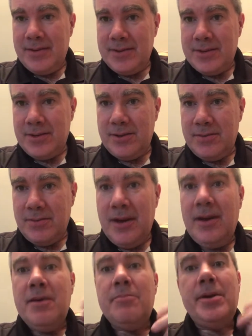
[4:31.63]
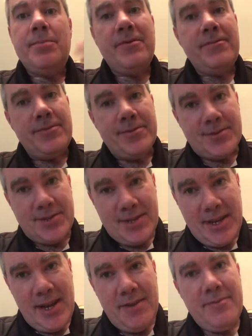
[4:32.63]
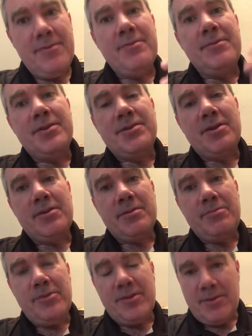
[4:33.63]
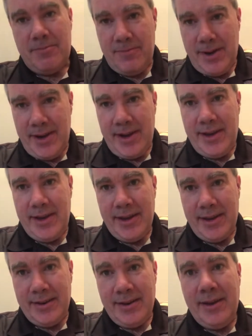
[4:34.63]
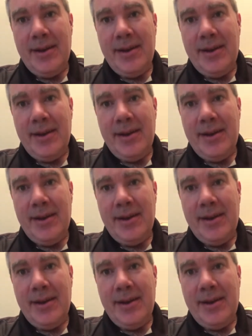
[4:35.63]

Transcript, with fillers: So people feel safe, they start to put their money in,